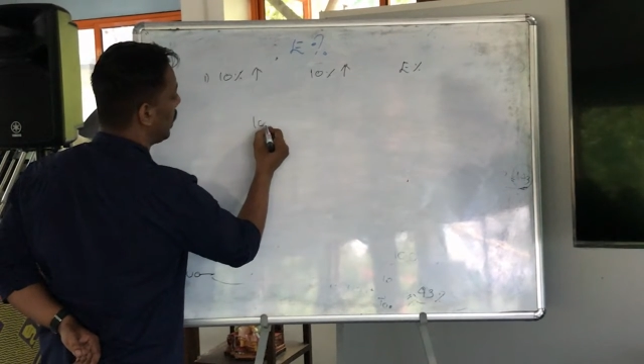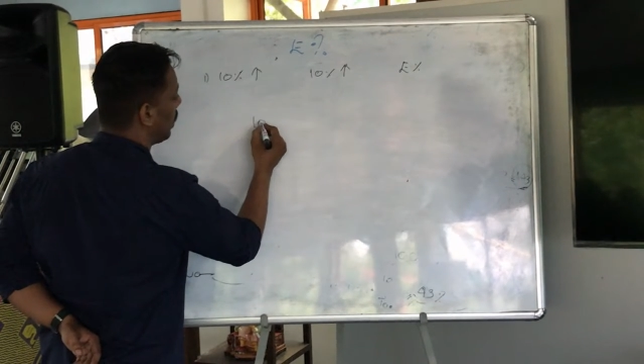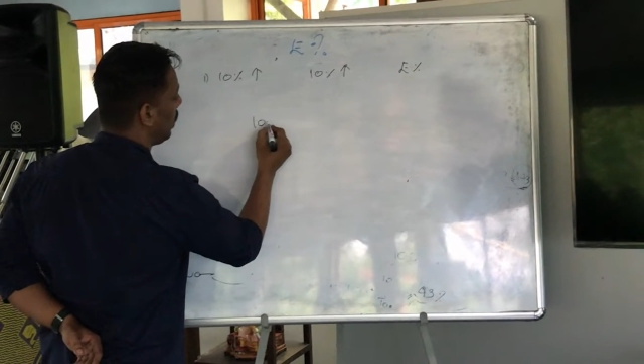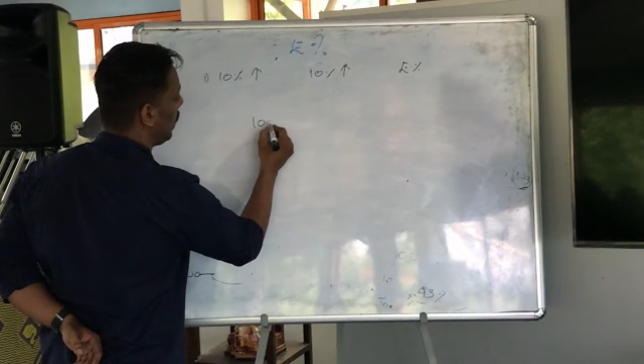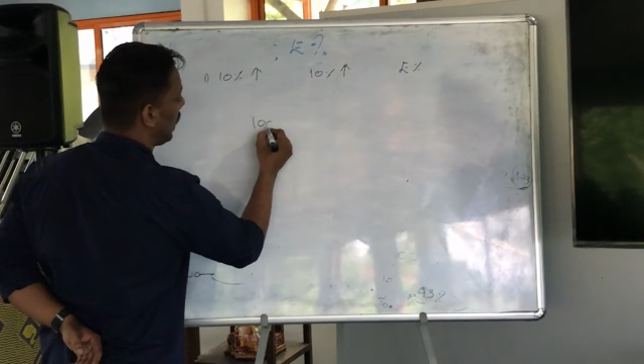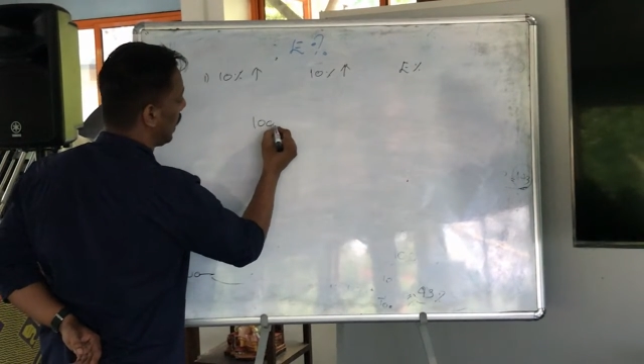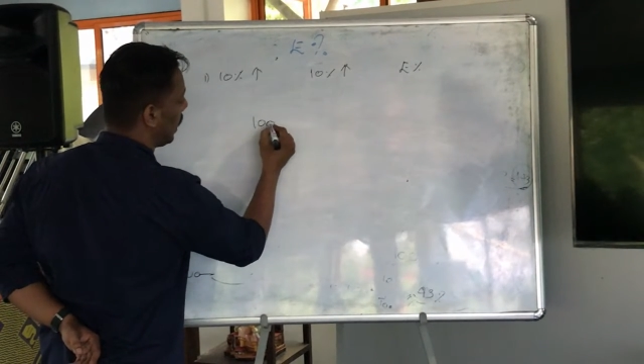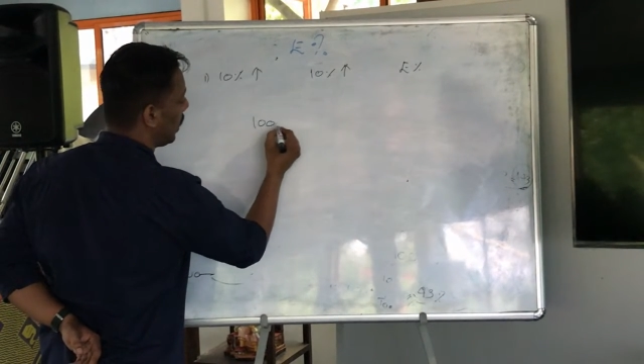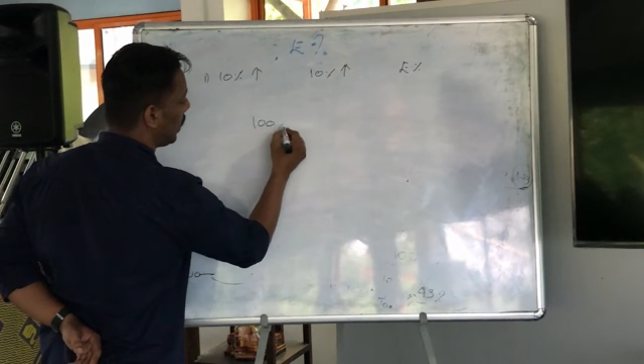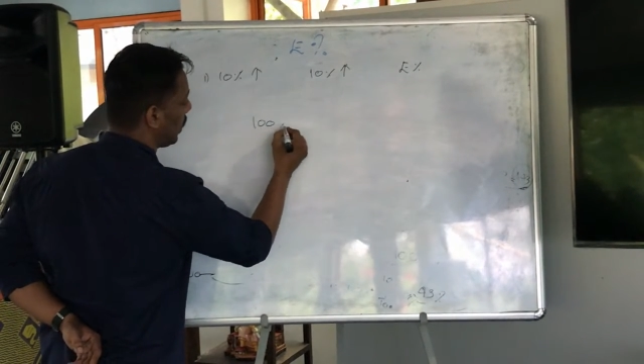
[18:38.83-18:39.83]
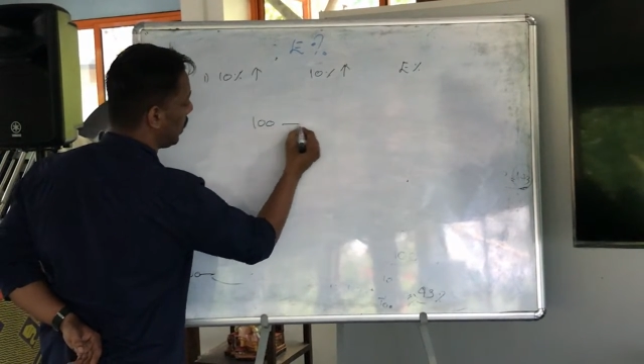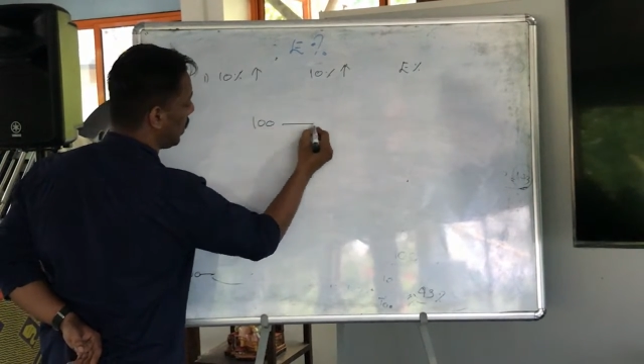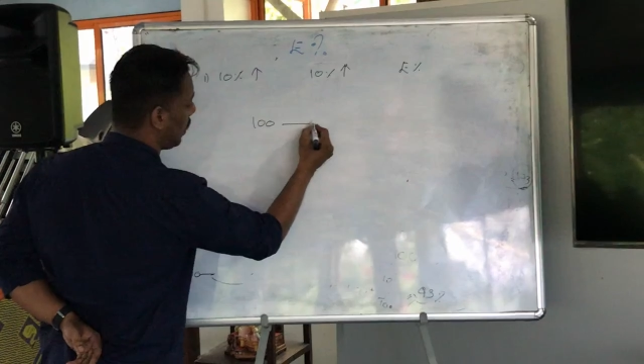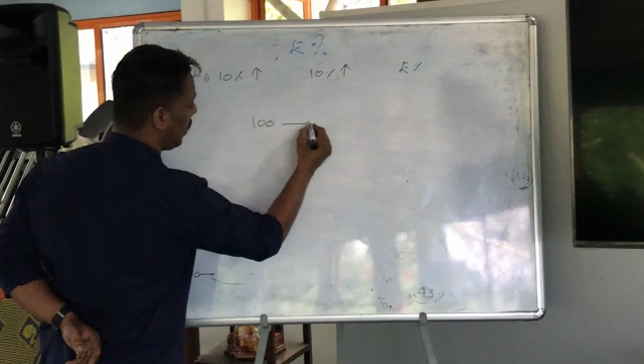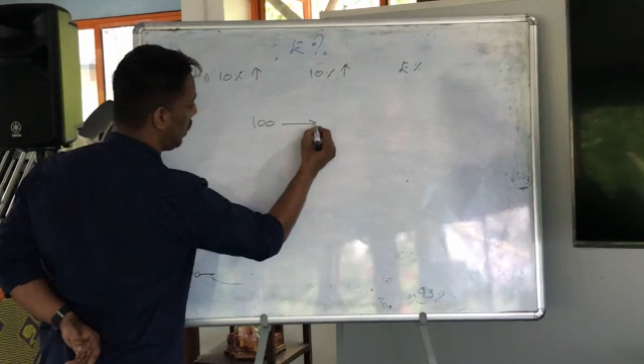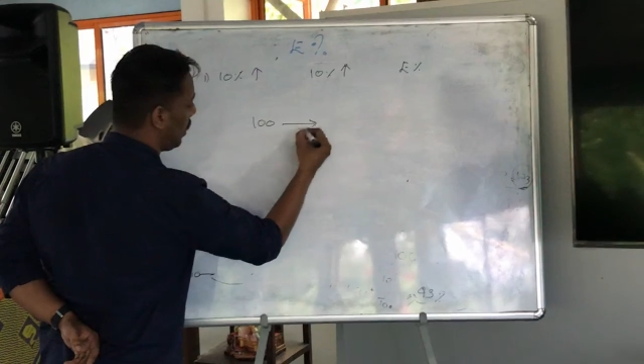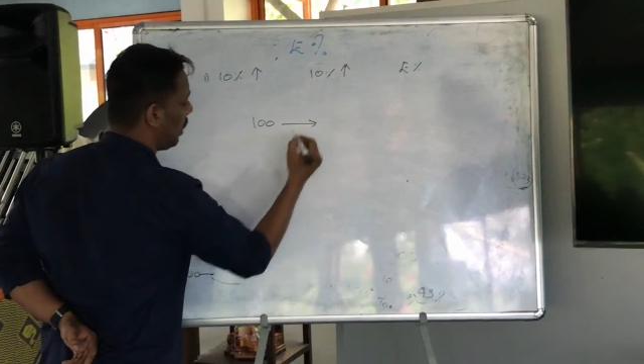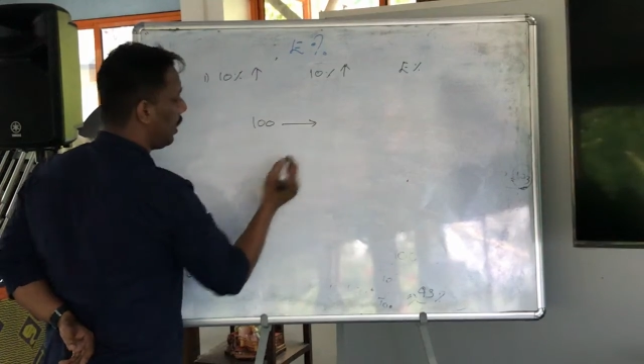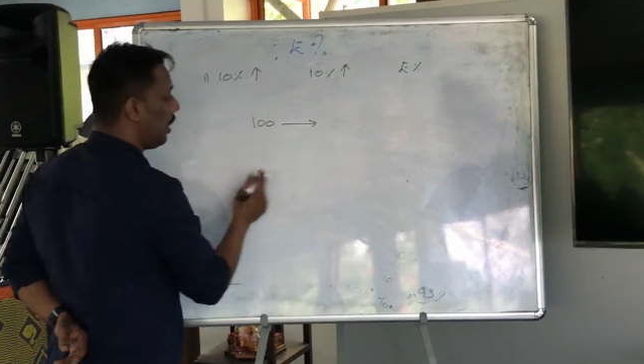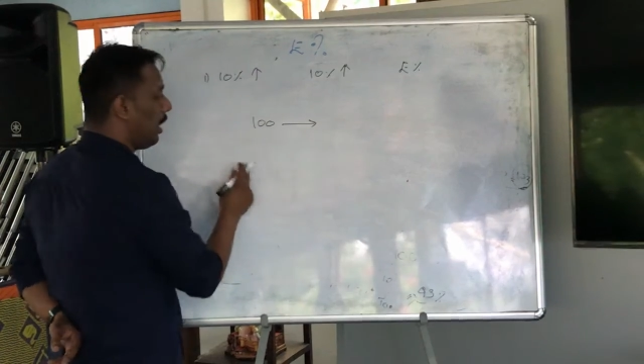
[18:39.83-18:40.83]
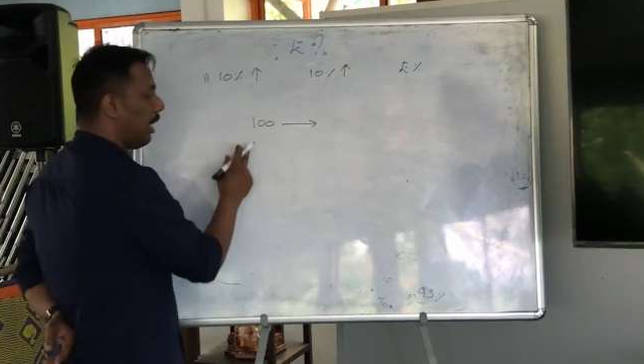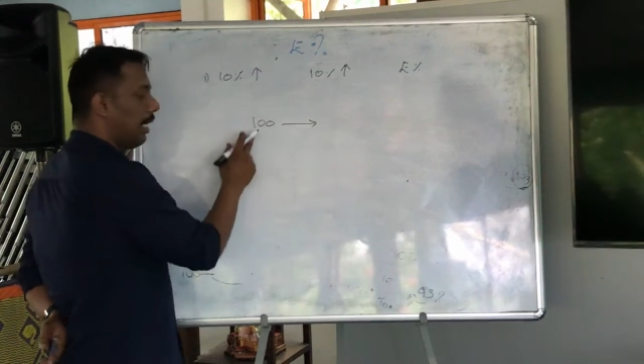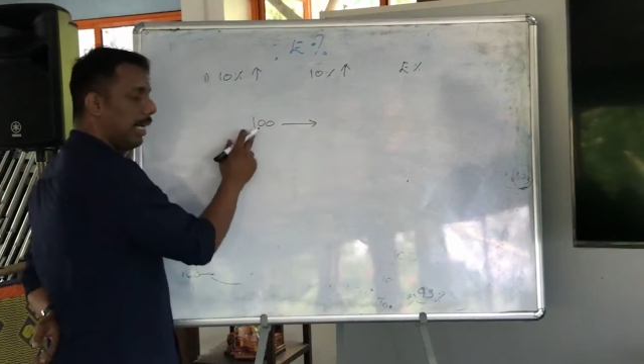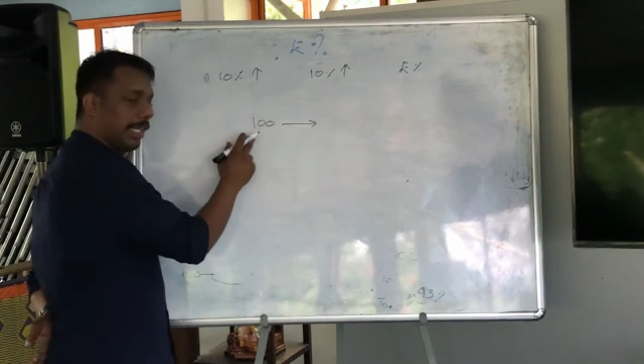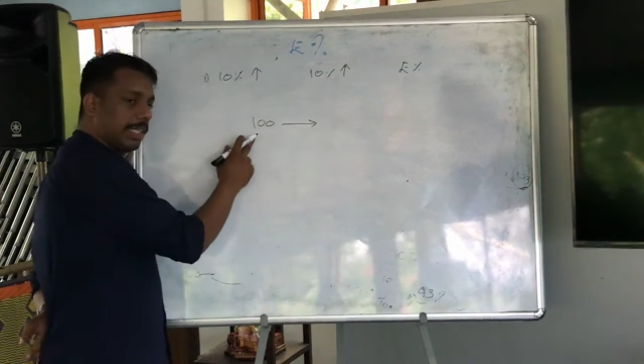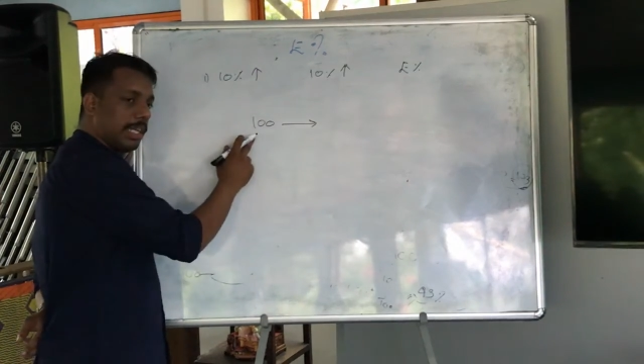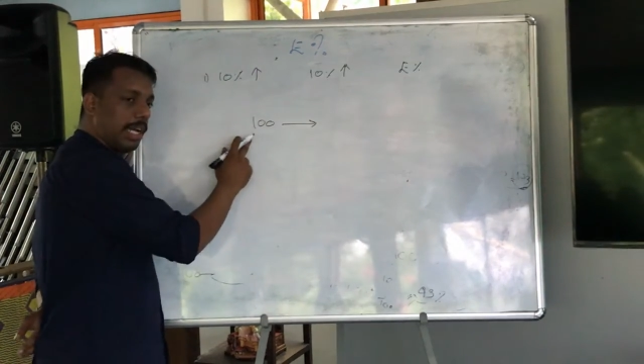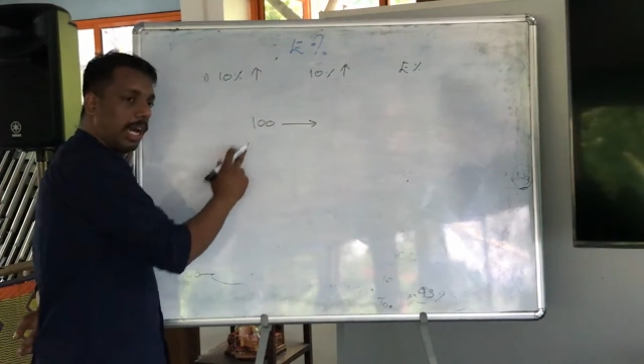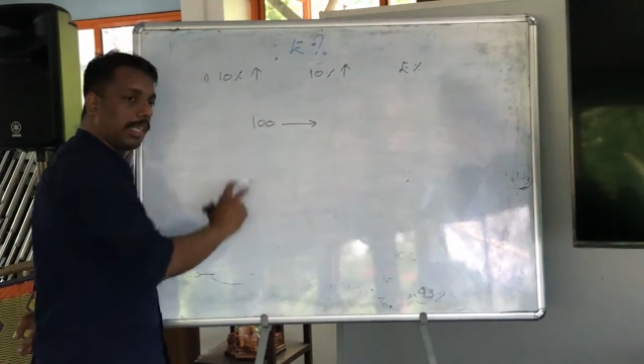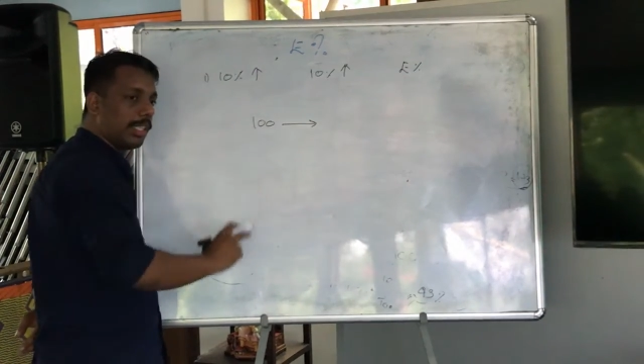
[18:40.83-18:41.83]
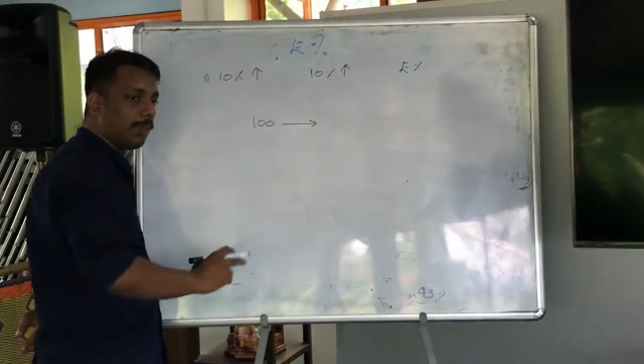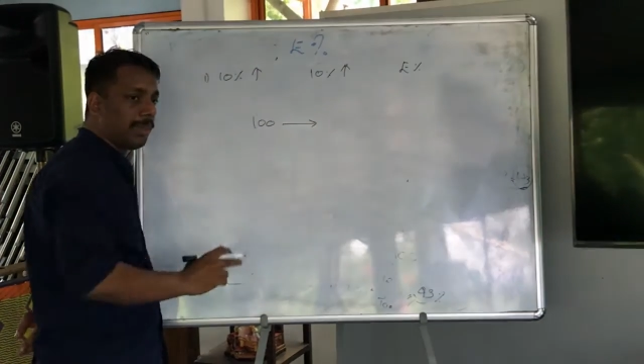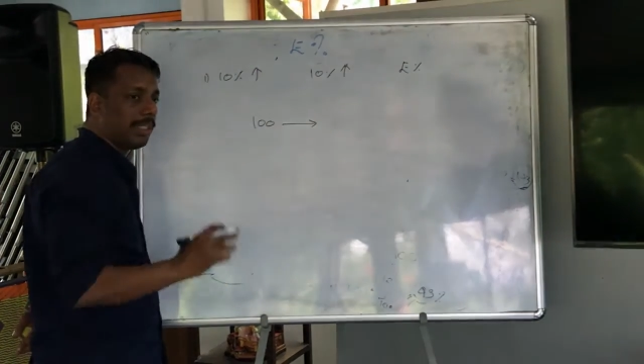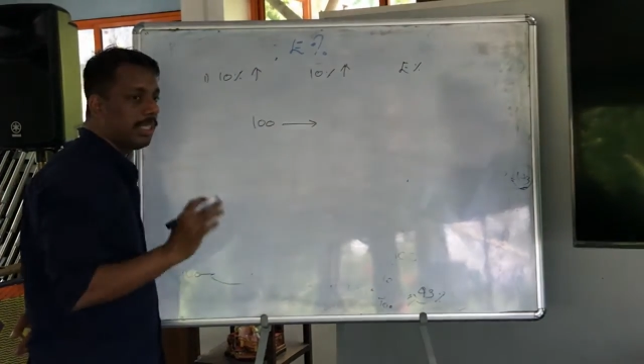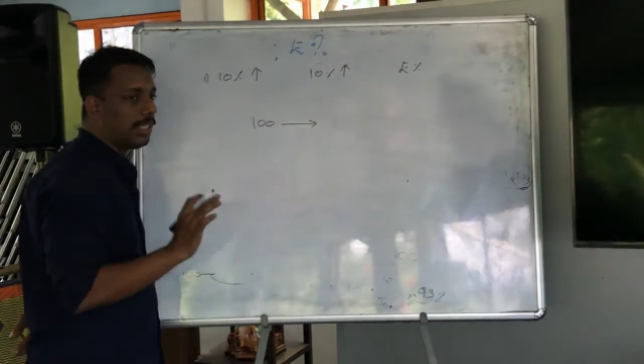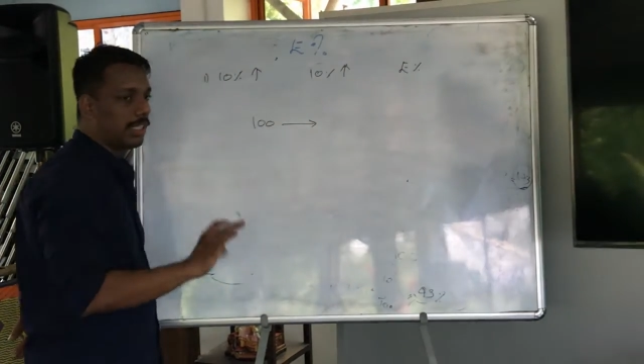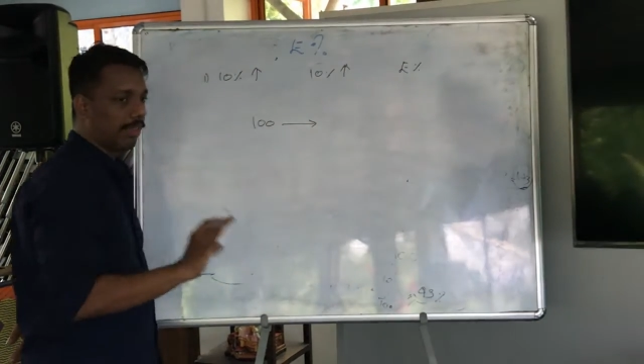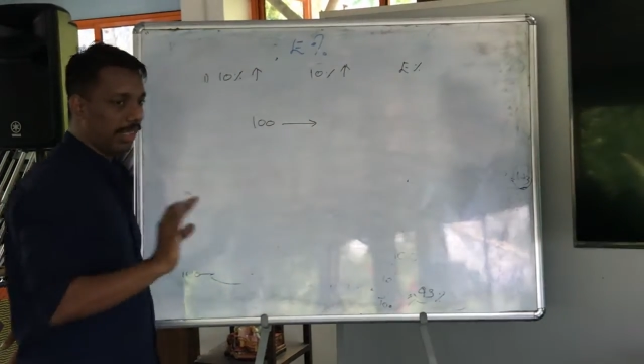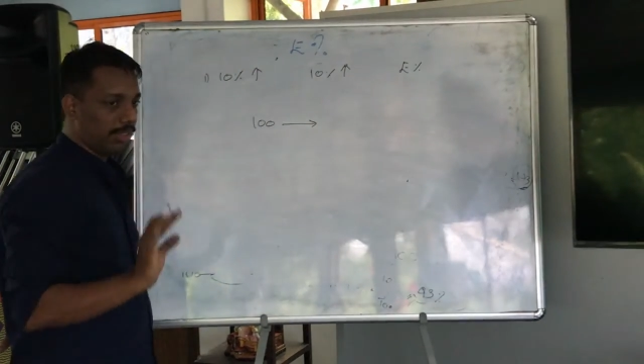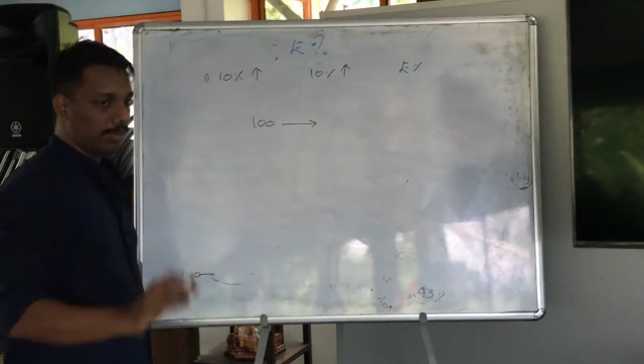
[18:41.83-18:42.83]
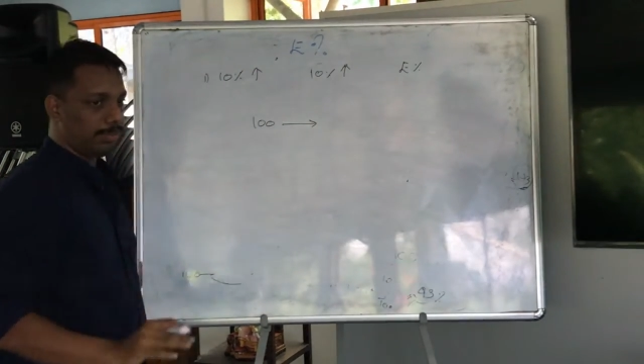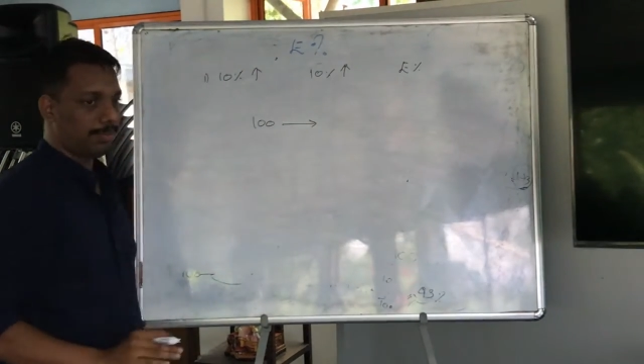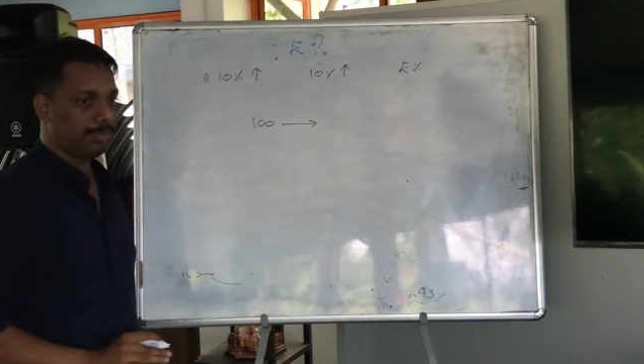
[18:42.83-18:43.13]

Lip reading: Just check it. Let 100 be the initial value.